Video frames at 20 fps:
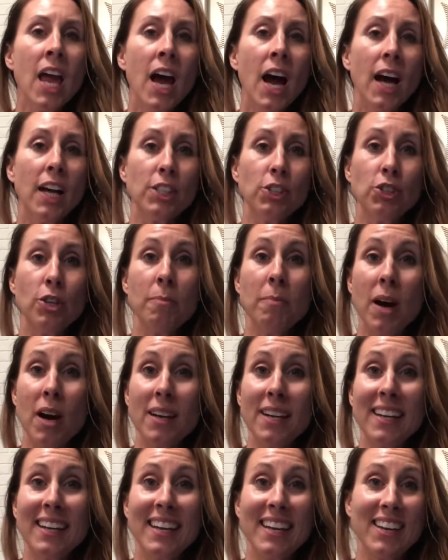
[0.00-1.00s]
a
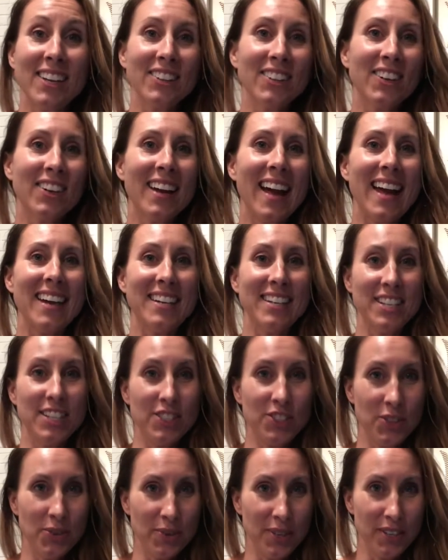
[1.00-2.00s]
shamanic healer, and an
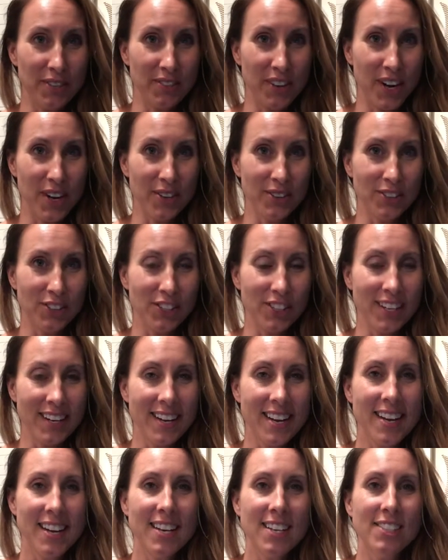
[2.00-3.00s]
intuitive coach.
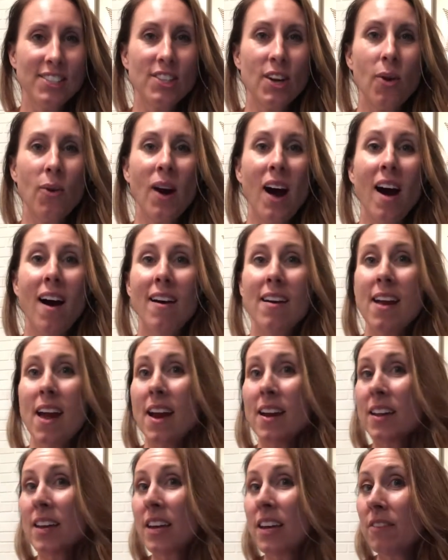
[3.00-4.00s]
So on
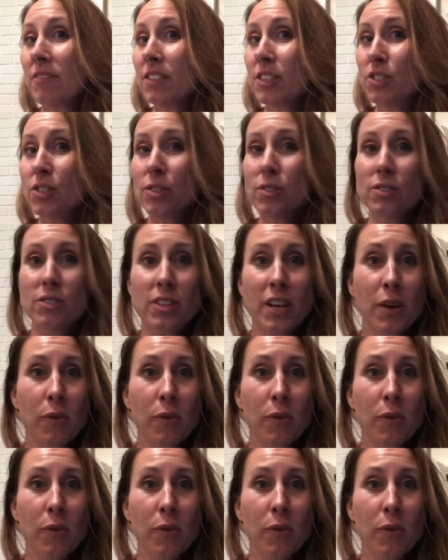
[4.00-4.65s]
any given Tuesday,